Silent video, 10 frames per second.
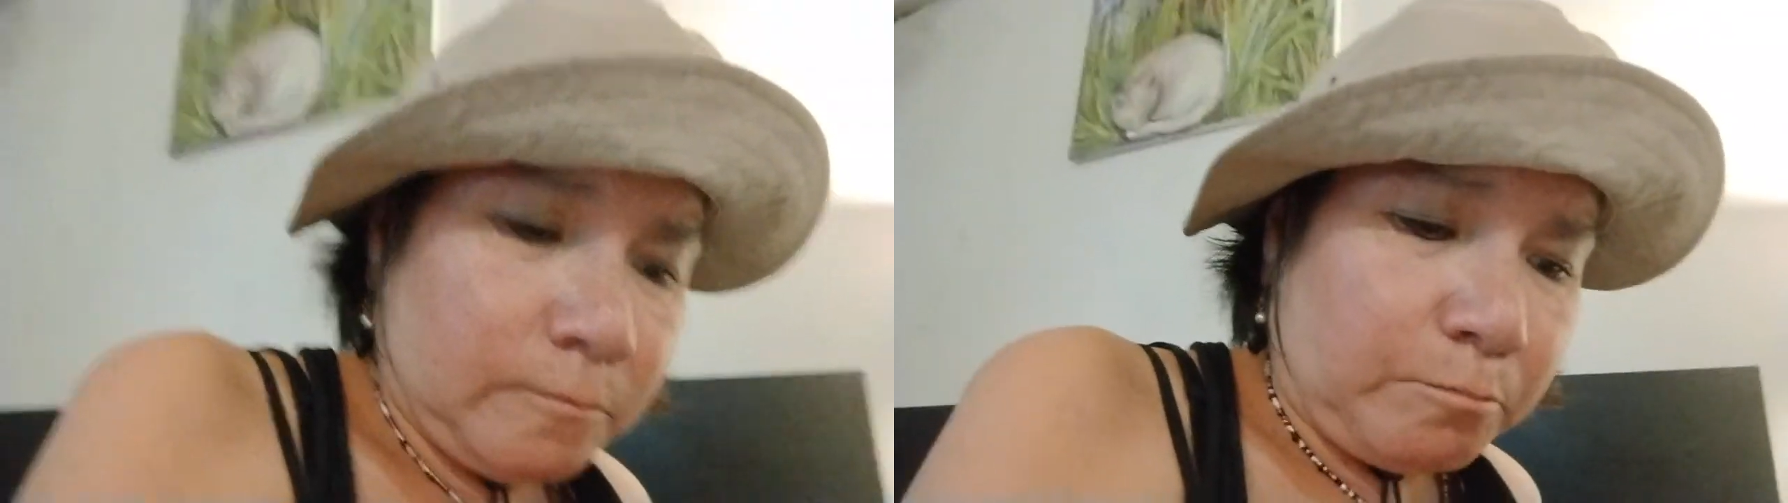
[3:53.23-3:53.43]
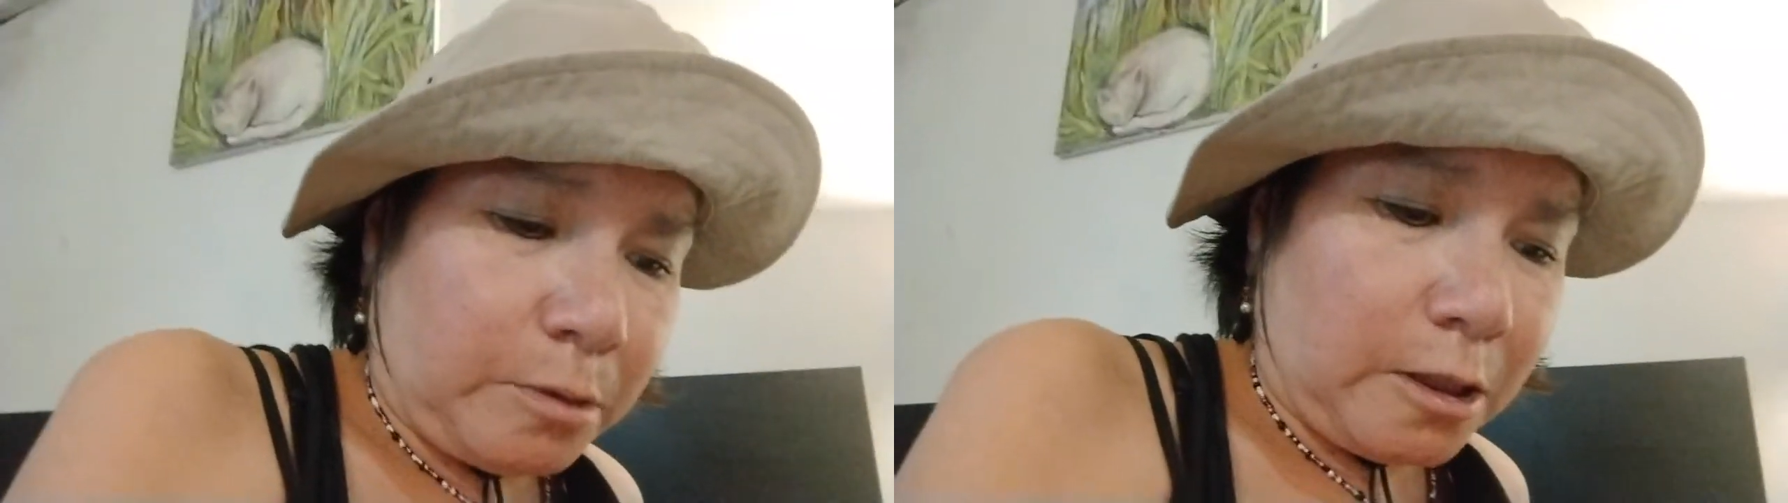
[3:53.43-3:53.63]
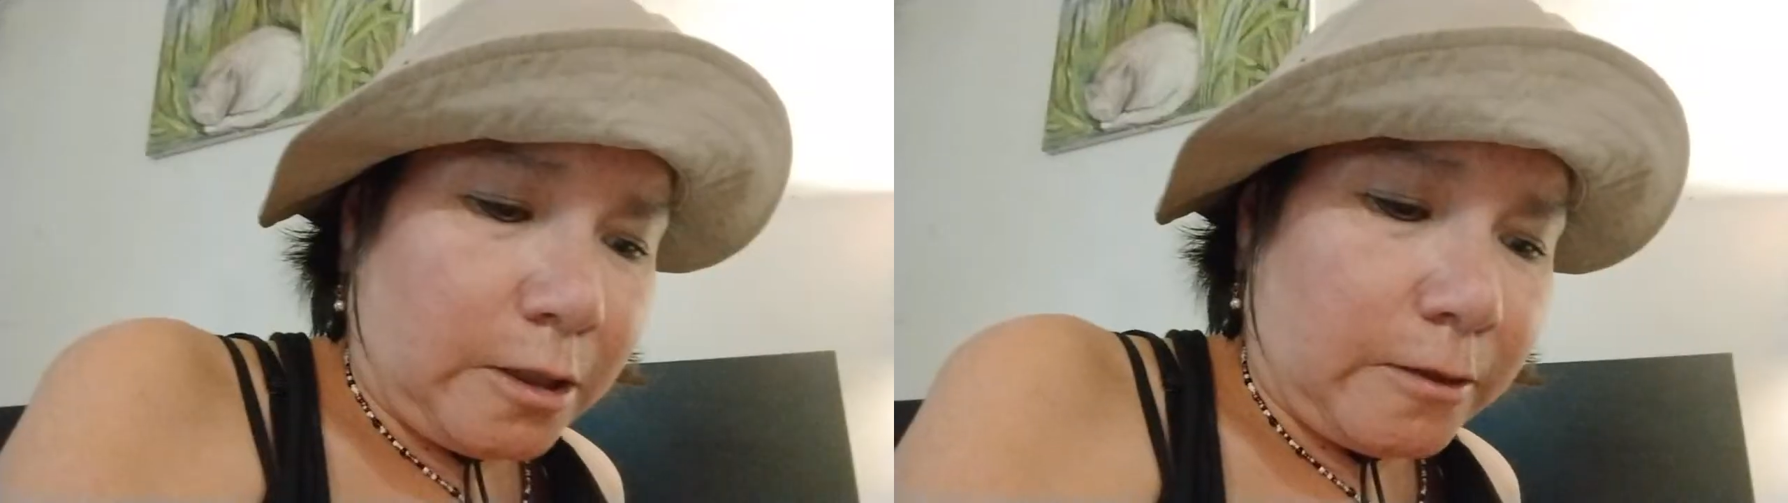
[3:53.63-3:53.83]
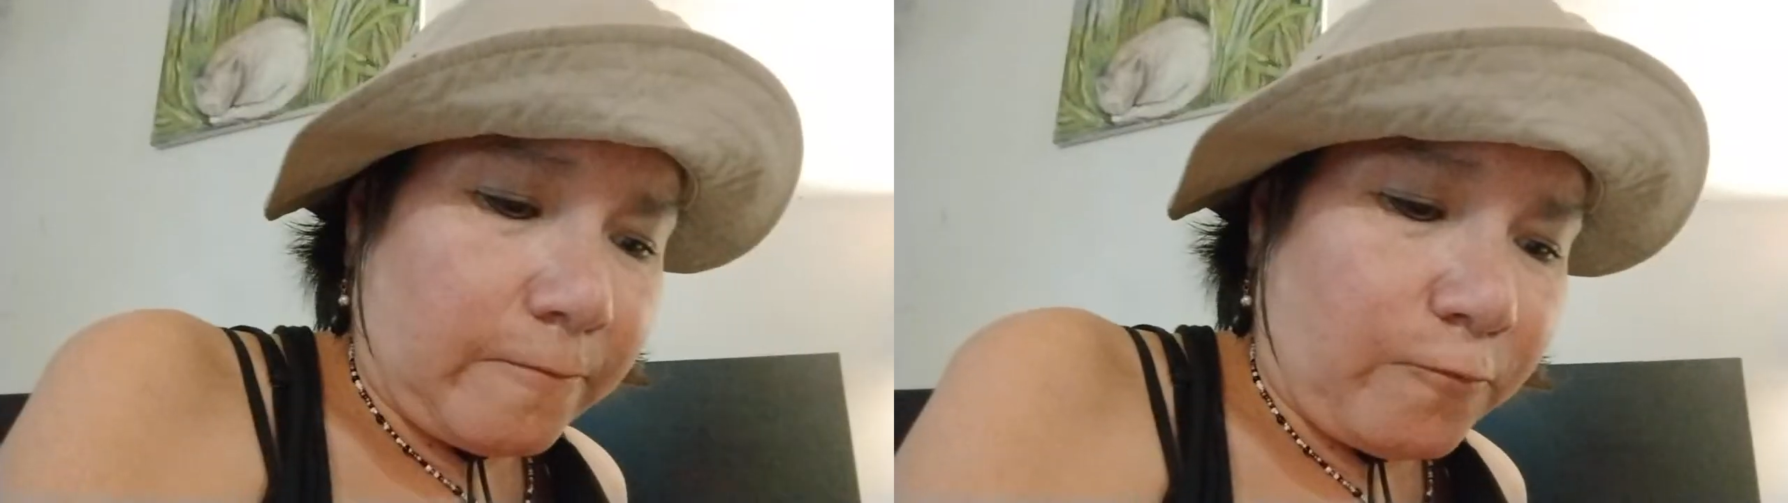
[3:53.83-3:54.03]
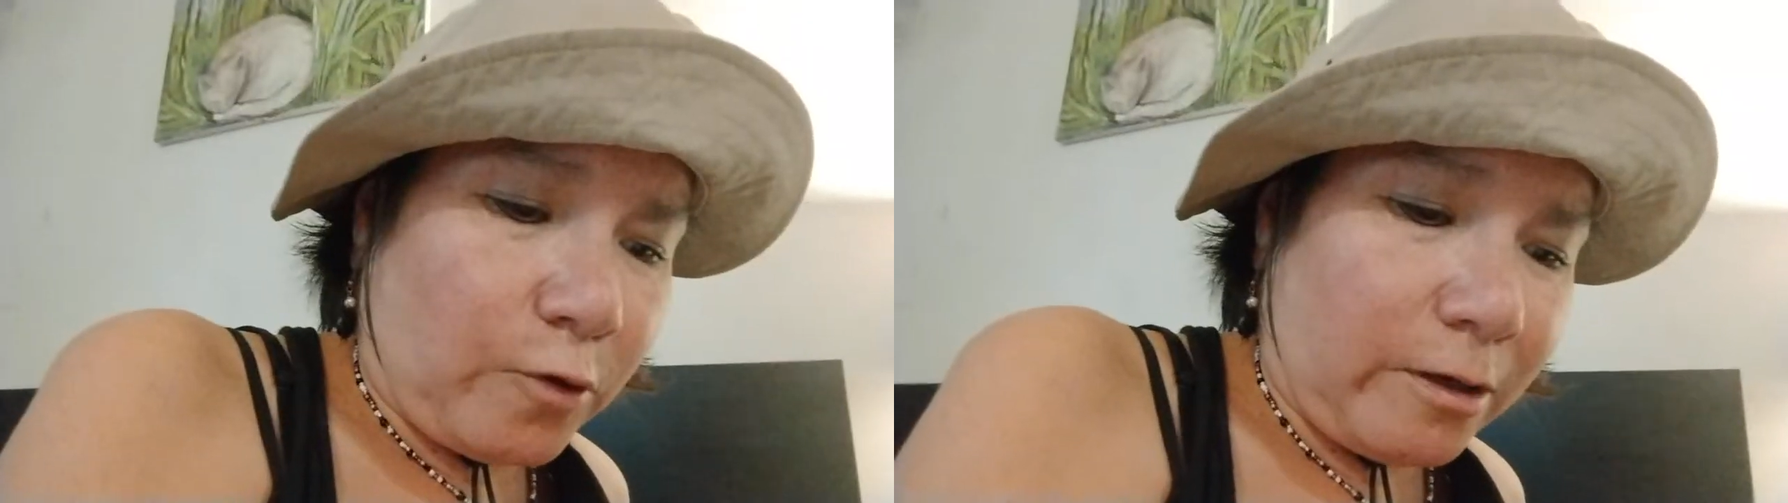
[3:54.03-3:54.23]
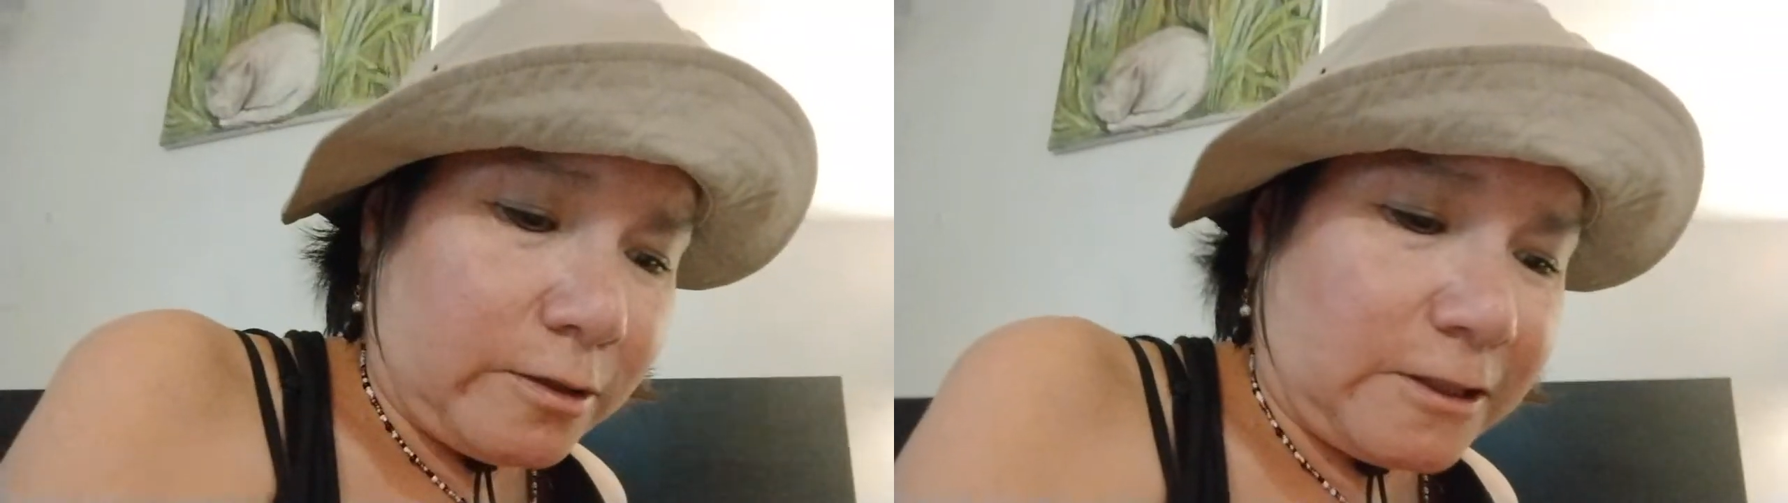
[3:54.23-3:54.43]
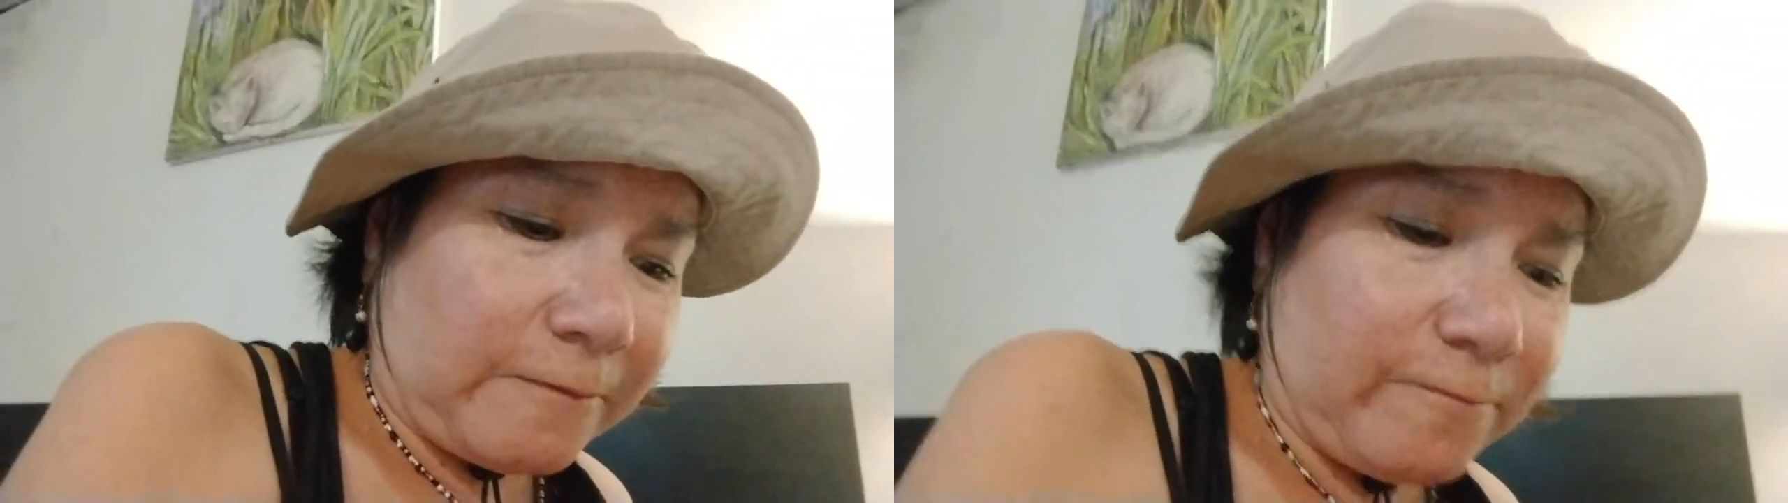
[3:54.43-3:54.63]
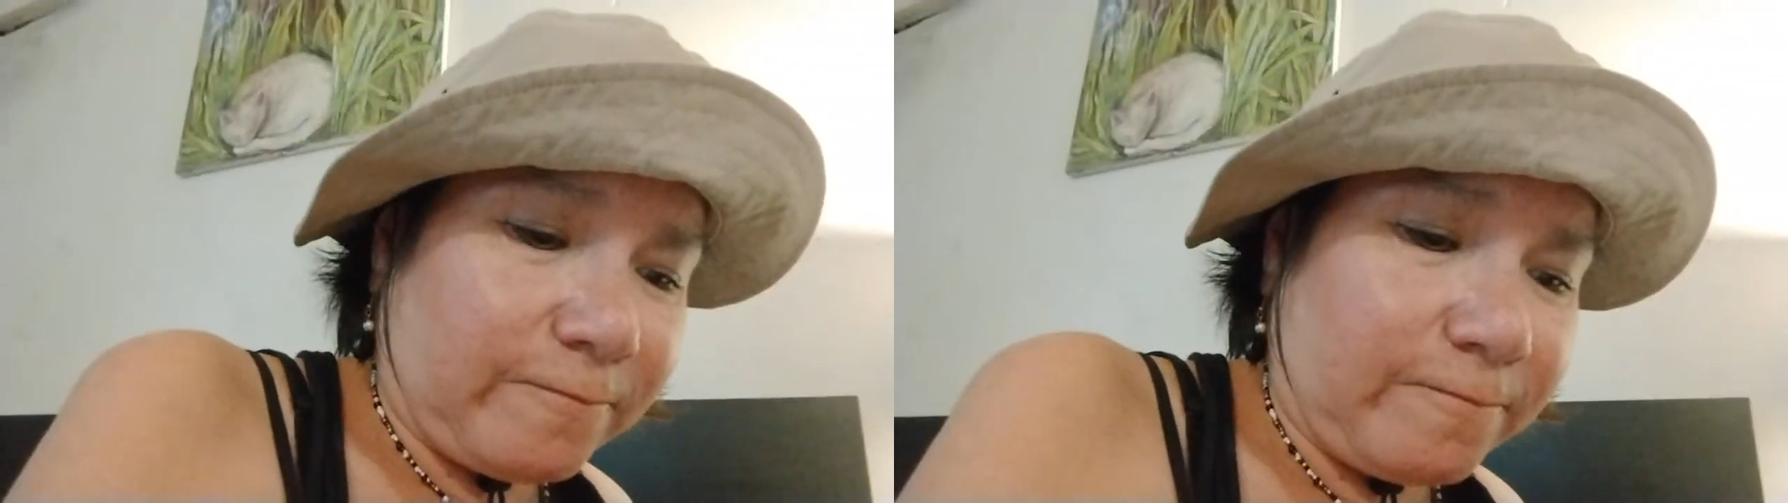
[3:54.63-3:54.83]
per
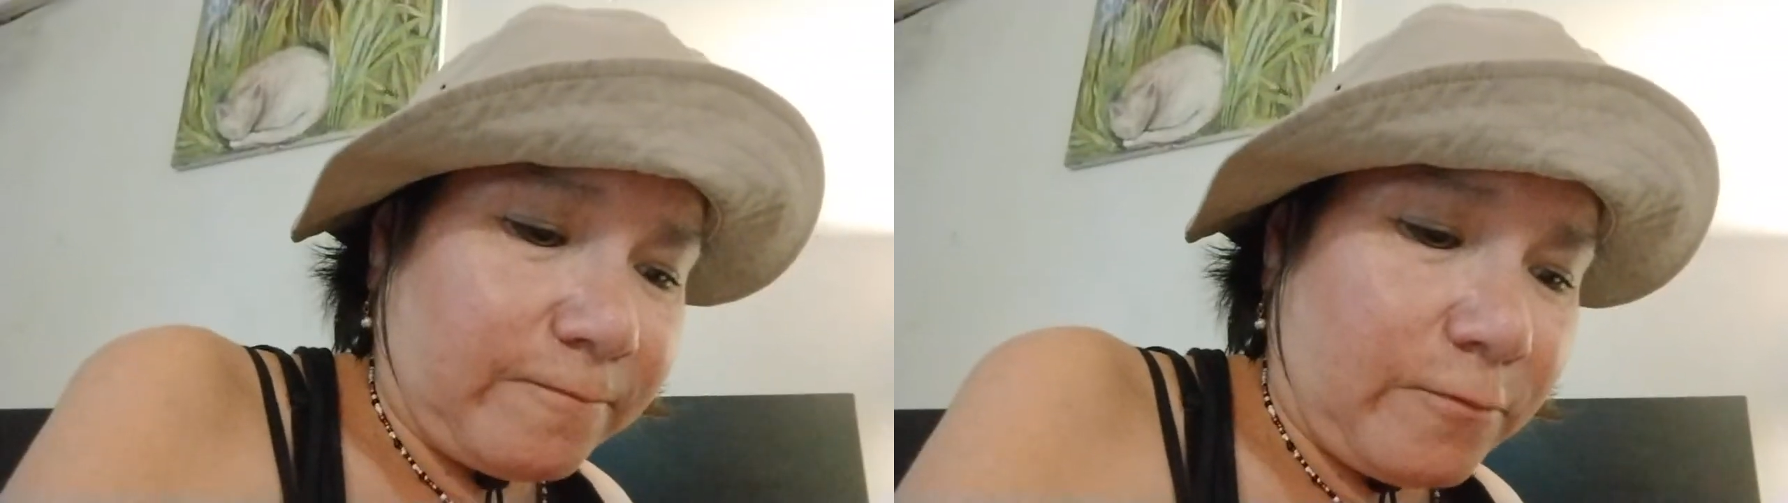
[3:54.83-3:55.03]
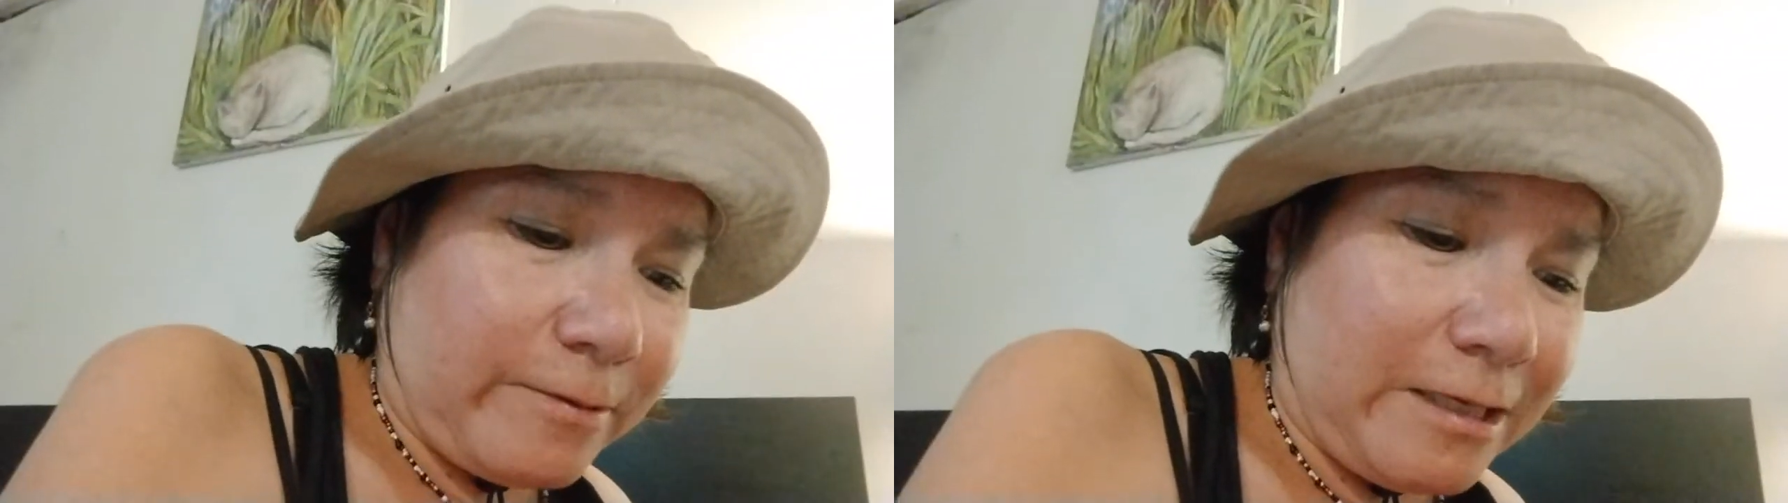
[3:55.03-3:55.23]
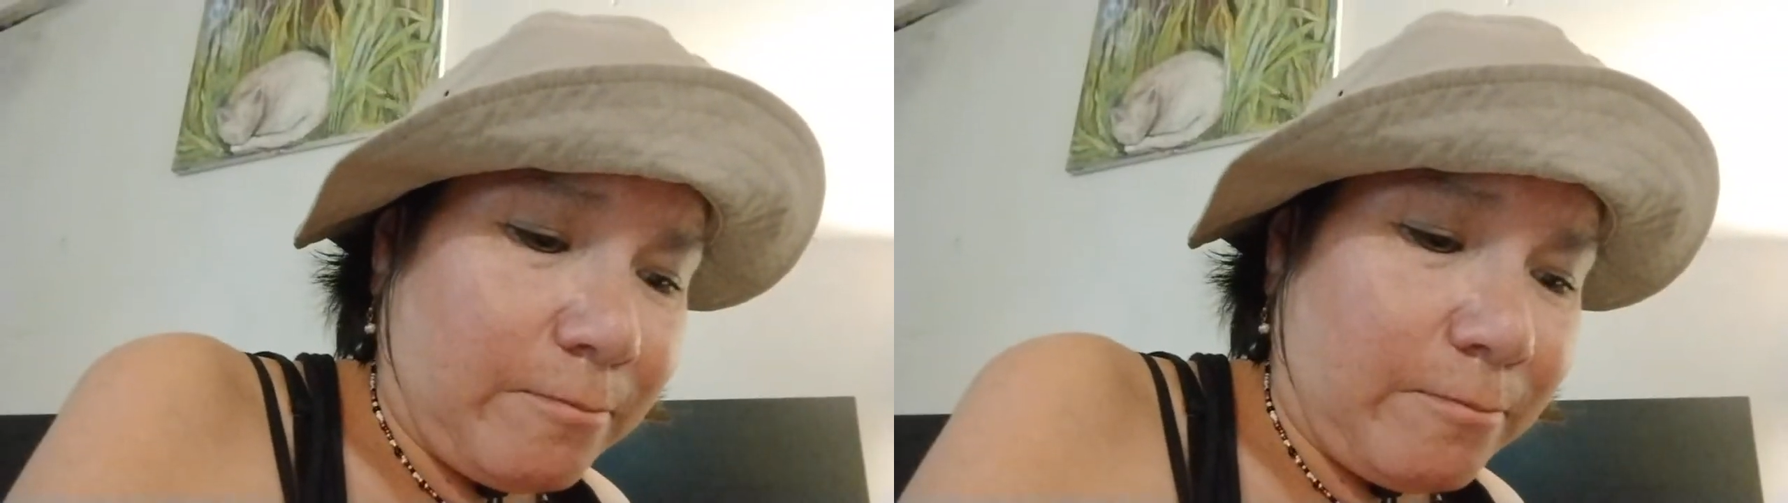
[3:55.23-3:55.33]
473